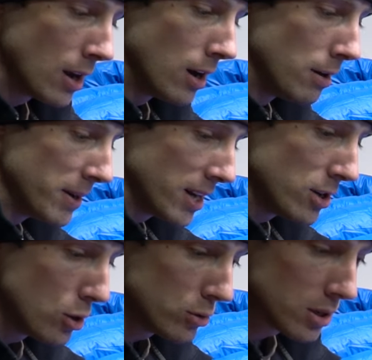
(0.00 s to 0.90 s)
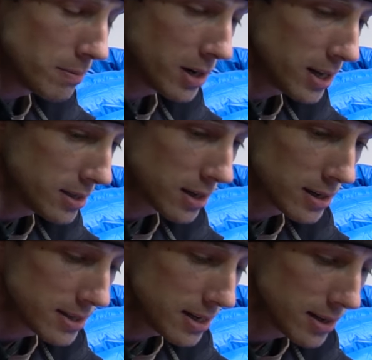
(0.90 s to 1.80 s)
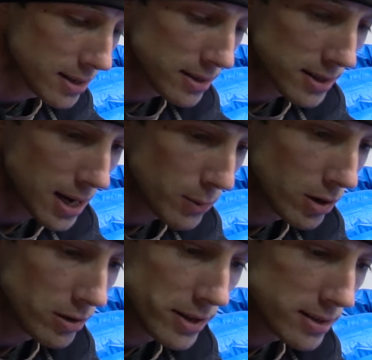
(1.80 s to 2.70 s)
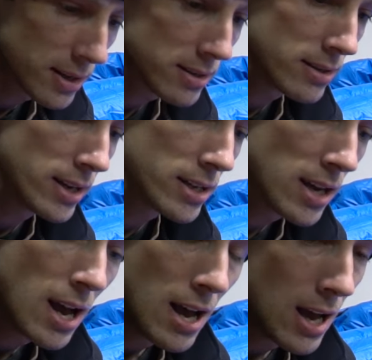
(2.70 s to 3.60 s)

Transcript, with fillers: Um, and I know somebody is going to see this and say, well, this, this, and this.